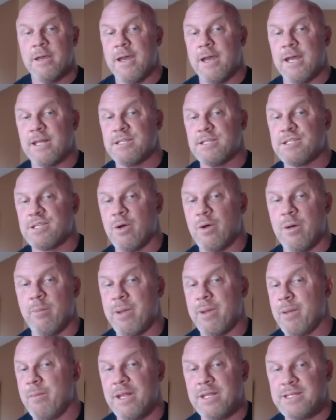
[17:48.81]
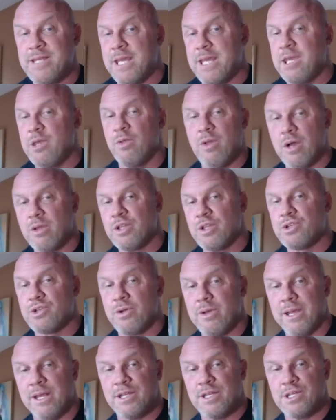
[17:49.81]
And so, but I'm going to take you along the
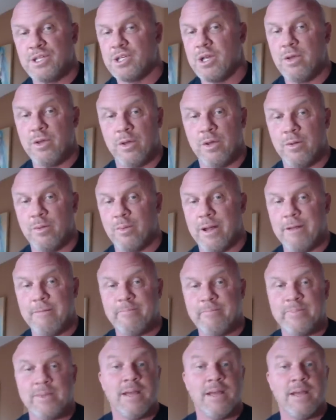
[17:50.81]
journey and just show you, right?